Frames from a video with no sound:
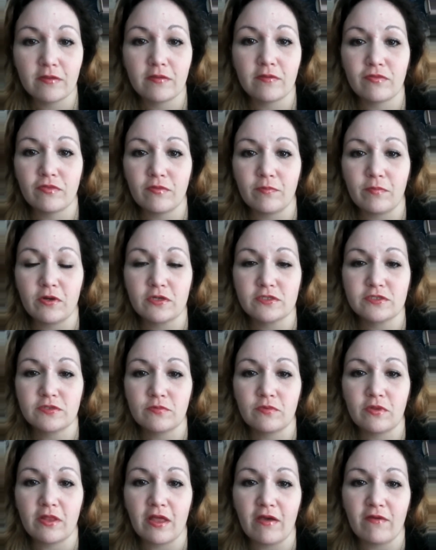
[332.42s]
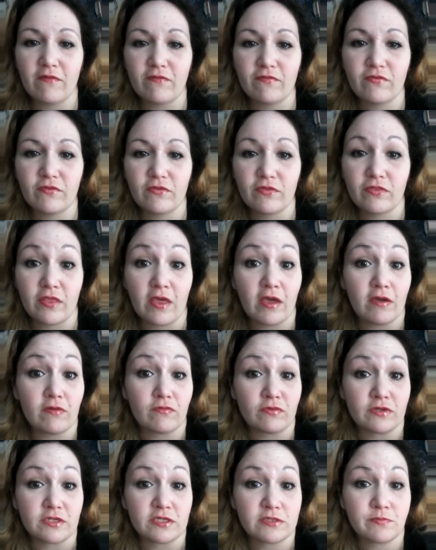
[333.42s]
the person will have that
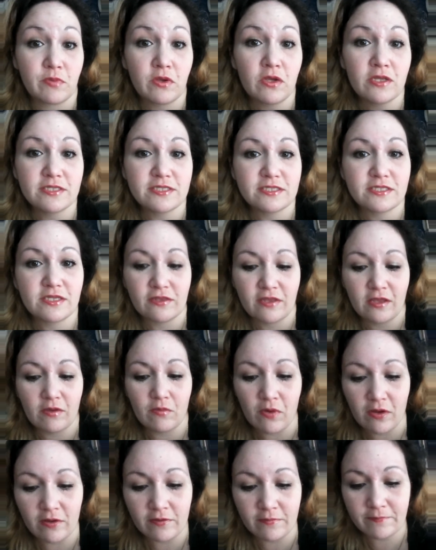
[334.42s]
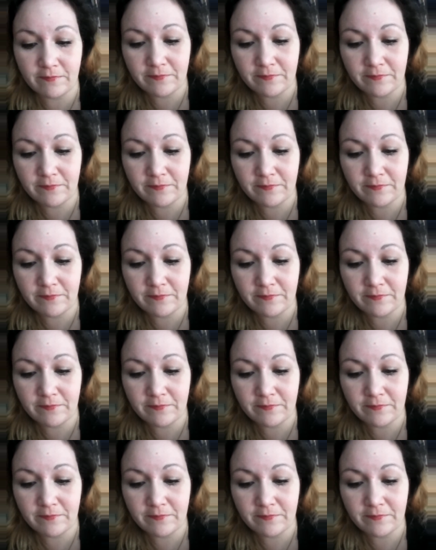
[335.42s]
response that they want.